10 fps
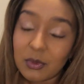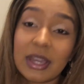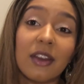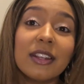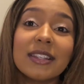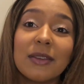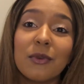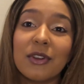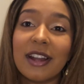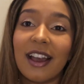We
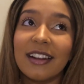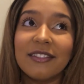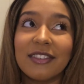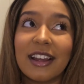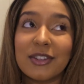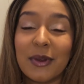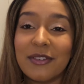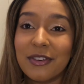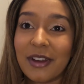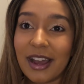were in Ireland for like
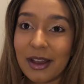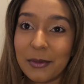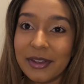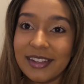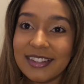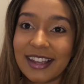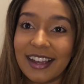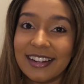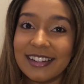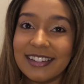24 hours
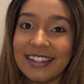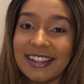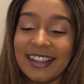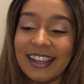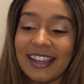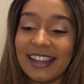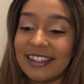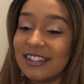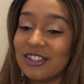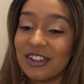and
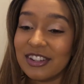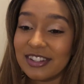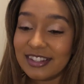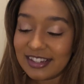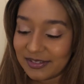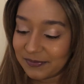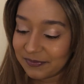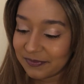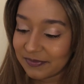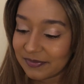it's
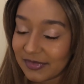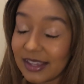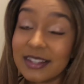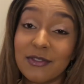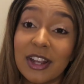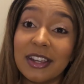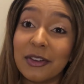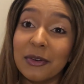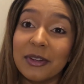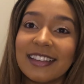really
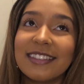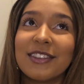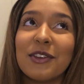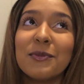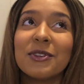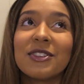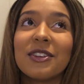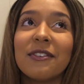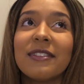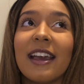cool. There's so much
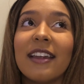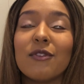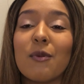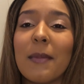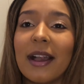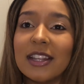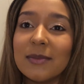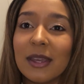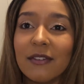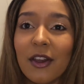stuff there that
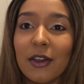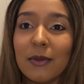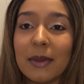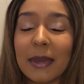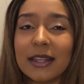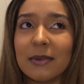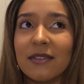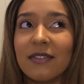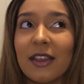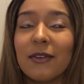reminds me of home. It makes me
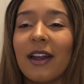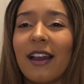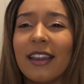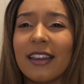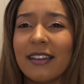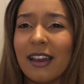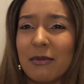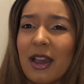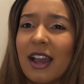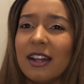feel like
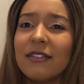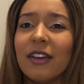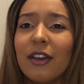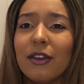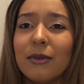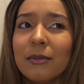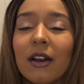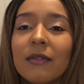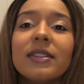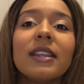I'm kind of at
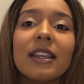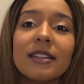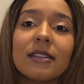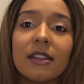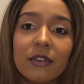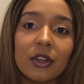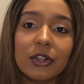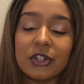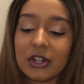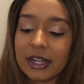home. Obviously, it's a different
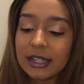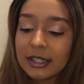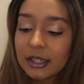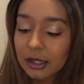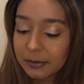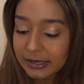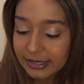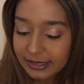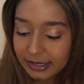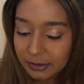country
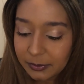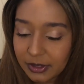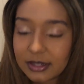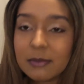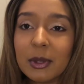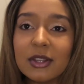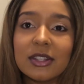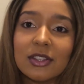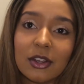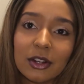completely, but because
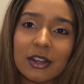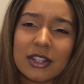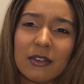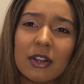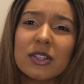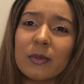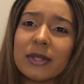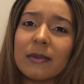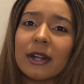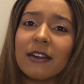it's so close, there are some
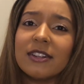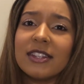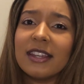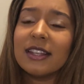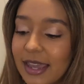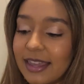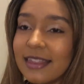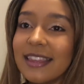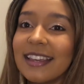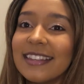similarities. In
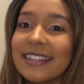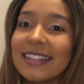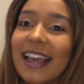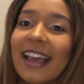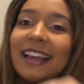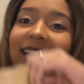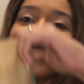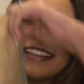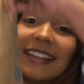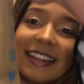this,
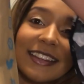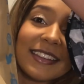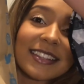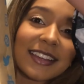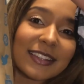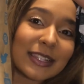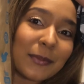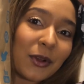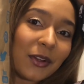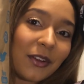looks like a
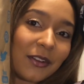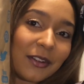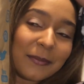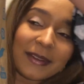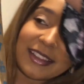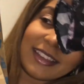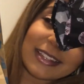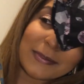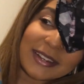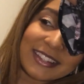small haul, but I
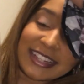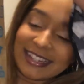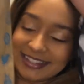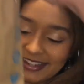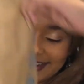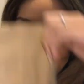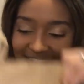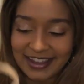think it's pretty decent.